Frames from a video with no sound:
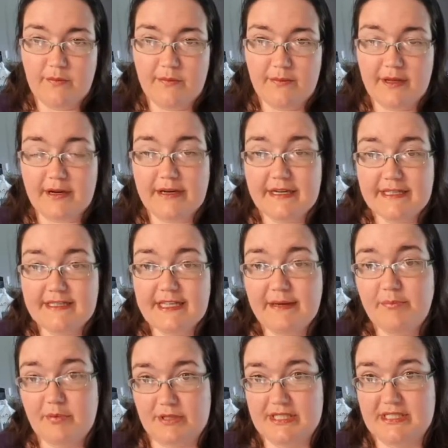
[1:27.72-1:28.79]
there is a
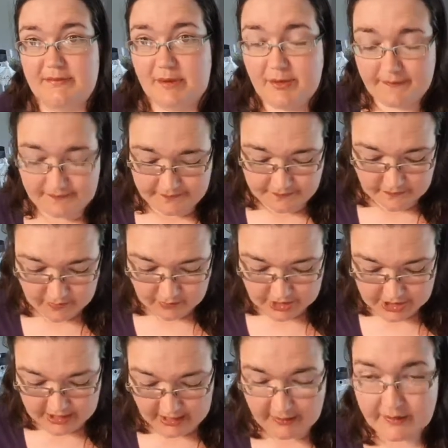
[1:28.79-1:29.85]
printable,
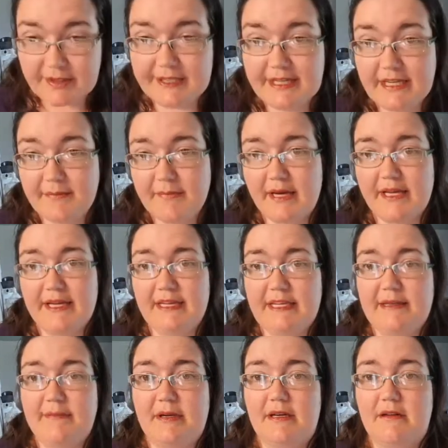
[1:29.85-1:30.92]
which I'll link my
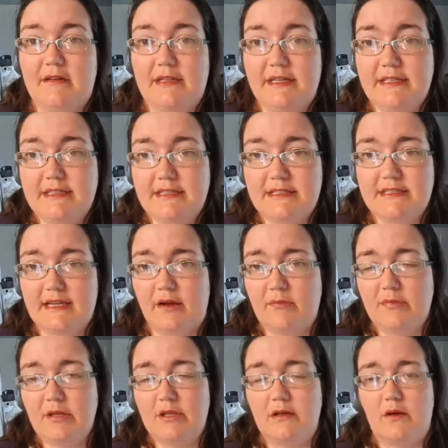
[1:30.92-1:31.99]
email list down
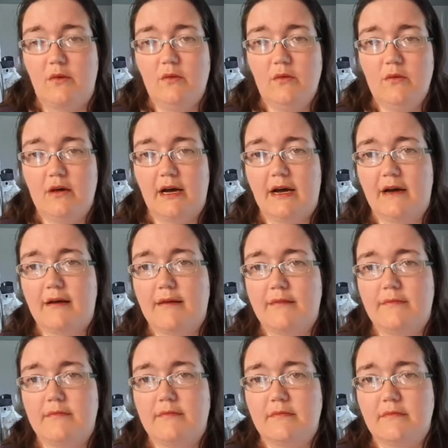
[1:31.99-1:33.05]
below,
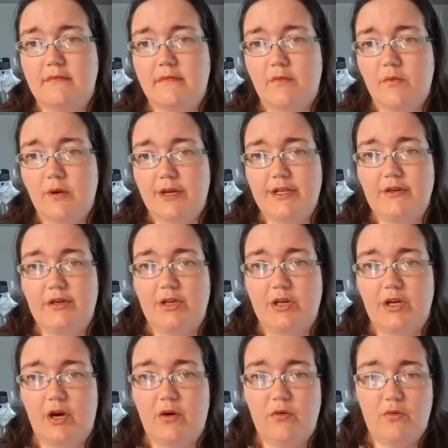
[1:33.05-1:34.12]
where you can
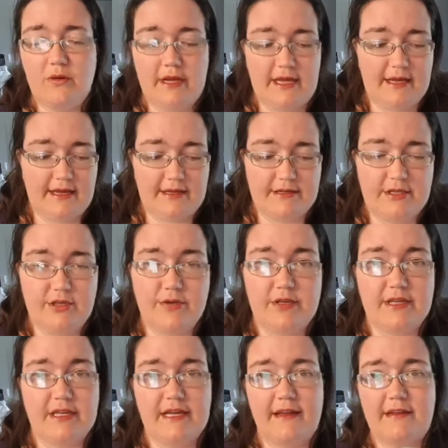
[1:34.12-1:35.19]
go and you
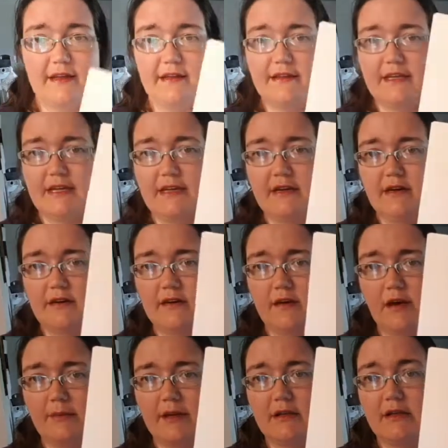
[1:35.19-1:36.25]
can get the
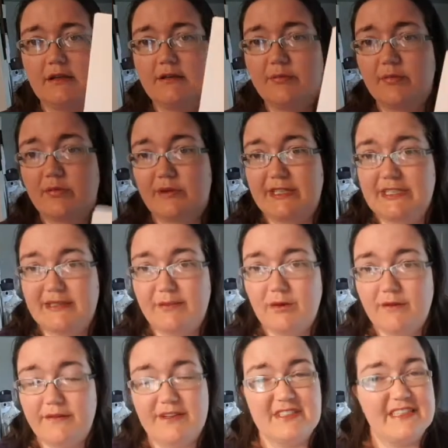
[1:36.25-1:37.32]
Calming Clutter printable.
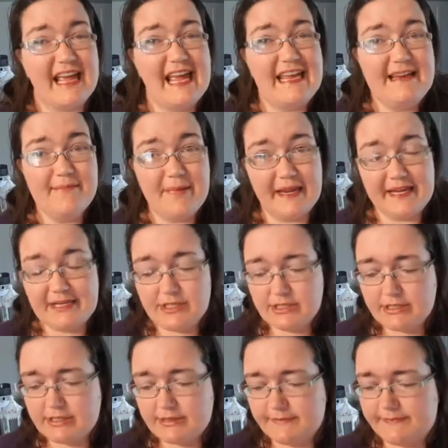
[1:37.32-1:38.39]
There's 8
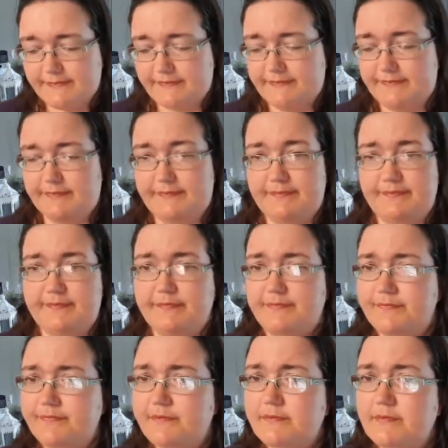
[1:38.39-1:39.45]
pages.
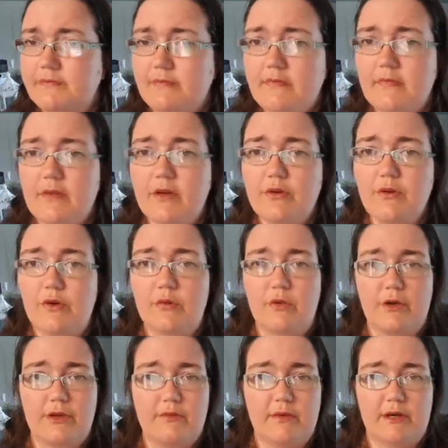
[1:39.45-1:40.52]
You are
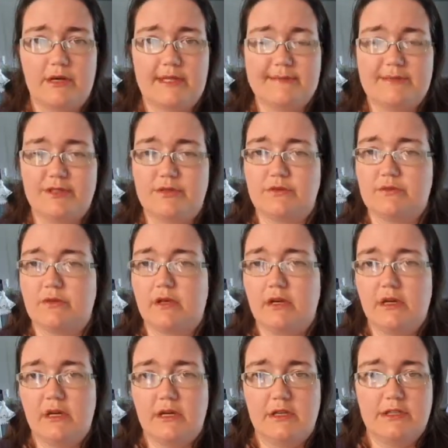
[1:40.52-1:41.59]
more than welcome to
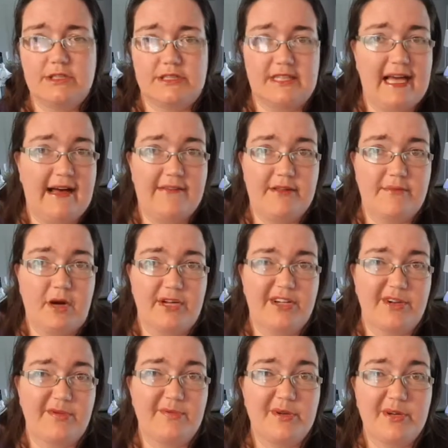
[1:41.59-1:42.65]
just have them on
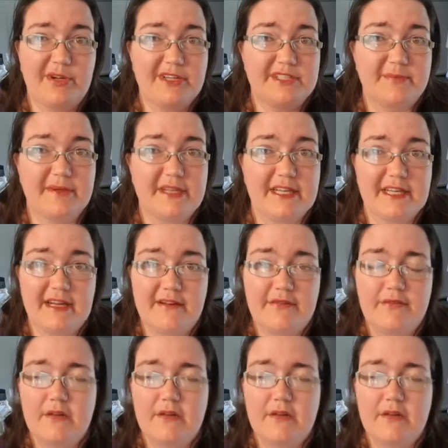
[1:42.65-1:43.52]
your computer as a PDF.